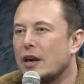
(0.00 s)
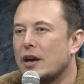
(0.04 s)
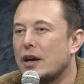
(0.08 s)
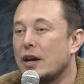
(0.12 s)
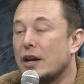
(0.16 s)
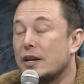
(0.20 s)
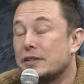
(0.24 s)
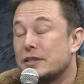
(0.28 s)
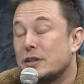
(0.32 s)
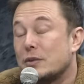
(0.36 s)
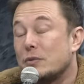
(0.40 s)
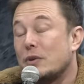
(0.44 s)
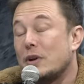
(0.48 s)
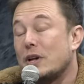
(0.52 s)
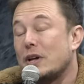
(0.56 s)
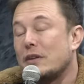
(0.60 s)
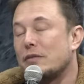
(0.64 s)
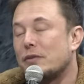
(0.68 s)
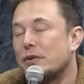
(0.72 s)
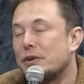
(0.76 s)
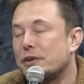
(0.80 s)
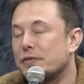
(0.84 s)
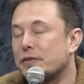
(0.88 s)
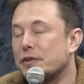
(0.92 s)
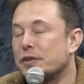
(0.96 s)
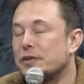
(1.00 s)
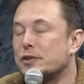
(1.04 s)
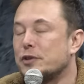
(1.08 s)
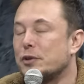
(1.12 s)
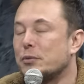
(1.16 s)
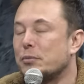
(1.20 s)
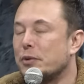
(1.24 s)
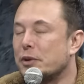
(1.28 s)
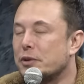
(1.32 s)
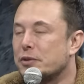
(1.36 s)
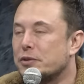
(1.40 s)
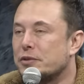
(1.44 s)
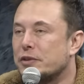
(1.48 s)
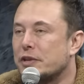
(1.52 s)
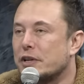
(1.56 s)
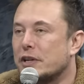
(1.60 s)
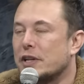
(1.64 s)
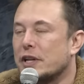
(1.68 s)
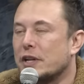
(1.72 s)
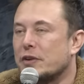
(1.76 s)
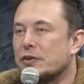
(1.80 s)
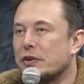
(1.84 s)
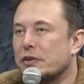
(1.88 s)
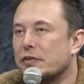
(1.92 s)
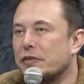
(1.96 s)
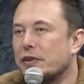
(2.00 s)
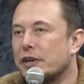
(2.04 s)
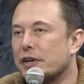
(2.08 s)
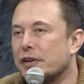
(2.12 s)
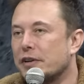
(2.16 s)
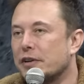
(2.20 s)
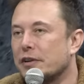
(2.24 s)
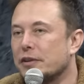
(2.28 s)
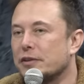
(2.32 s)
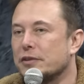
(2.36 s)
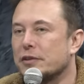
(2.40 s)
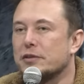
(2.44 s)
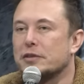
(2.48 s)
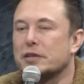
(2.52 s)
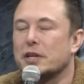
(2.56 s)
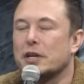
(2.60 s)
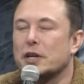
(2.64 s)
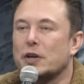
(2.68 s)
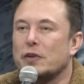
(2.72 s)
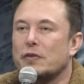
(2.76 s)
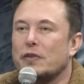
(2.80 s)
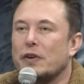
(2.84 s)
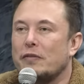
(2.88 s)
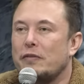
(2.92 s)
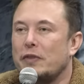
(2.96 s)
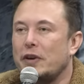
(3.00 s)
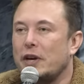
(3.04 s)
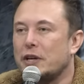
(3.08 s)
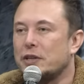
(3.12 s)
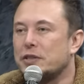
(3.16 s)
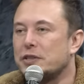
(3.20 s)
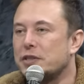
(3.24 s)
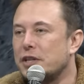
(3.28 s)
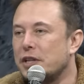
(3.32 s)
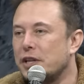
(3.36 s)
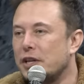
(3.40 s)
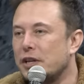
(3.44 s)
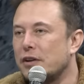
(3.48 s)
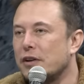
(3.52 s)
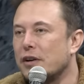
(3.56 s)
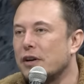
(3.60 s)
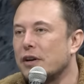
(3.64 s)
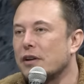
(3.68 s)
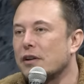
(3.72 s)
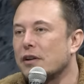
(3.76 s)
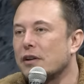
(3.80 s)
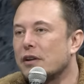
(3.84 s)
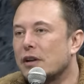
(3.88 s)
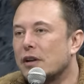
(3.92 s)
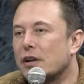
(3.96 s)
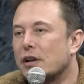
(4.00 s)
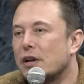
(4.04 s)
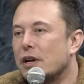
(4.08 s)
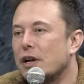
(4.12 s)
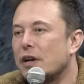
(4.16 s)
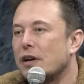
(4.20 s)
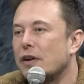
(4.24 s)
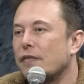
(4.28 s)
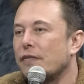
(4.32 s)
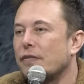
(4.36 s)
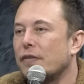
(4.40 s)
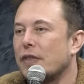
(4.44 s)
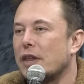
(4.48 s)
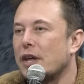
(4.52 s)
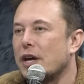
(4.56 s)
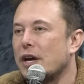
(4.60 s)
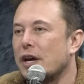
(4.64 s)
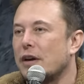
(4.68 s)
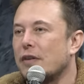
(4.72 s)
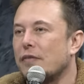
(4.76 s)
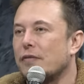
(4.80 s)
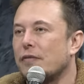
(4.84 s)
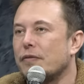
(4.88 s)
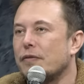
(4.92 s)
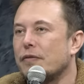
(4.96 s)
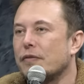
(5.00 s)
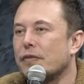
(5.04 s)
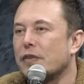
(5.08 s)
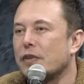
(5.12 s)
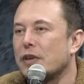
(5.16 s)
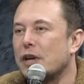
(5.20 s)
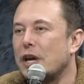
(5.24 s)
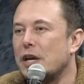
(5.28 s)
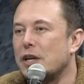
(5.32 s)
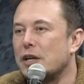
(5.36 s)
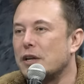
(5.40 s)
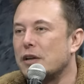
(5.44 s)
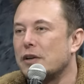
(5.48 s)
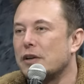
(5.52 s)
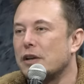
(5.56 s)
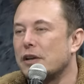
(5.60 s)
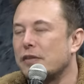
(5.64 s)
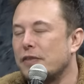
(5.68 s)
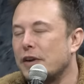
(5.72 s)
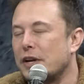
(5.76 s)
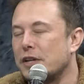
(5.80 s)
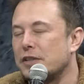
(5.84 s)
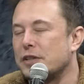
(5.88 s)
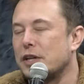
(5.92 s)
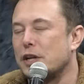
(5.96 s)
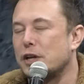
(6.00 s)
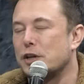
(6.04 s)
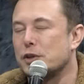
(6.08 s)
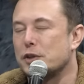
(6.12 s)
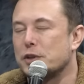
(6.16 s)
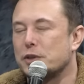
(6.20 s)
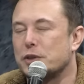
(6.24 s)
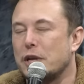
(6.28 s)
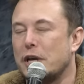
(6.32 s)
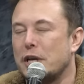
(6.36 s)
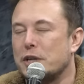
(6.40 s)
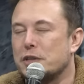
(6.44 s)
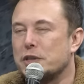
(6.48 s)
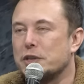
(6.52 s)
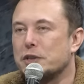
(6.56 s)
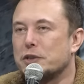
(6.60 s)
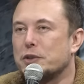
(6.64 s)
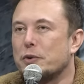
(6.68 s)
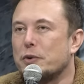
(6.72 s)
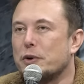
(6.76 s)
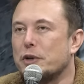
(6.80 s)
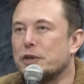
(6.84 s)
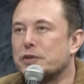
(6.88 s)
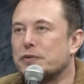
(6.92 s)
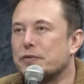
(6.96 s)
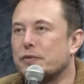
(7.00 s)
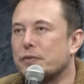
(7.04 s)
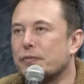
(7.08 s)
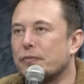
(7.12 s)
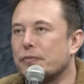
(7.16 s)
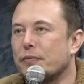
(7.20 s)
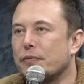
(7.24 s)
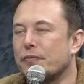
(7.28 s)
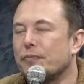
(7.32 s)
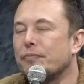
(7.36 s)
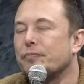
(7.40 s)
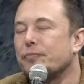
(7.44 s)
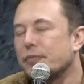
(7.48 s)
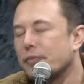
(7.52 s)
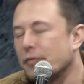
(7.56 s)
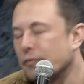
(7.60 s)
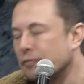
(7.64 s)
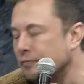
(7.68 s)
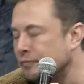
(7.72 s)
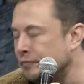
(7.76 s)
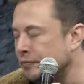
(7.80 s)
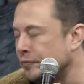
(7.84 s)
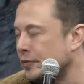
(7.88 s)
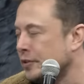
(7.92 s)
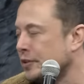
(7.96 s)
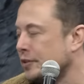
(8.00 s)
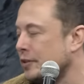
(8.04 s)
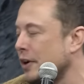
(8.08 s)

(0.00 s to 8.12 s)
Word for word: And I said, well, I've always been super interested in electric vehicles. I was going to do my PhD on um, advanced energy, energy storage. Sorry.